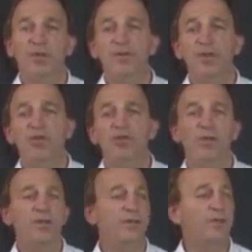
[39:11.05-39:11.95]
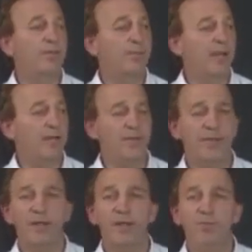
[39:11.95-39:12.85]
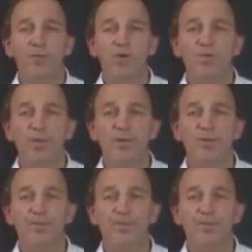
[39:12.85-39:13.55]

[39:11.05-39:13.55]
giving the joint stability and movement.